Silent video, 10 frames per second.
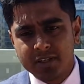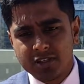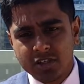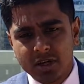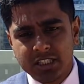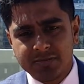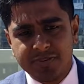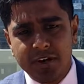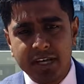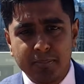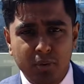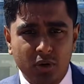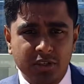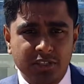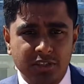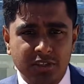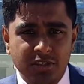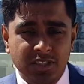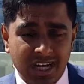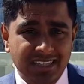So it's very important
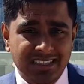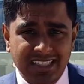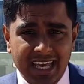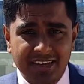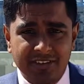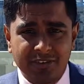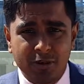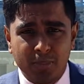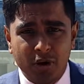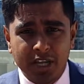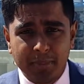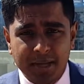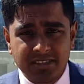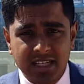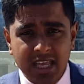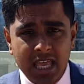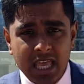to understand your borrowing capacity.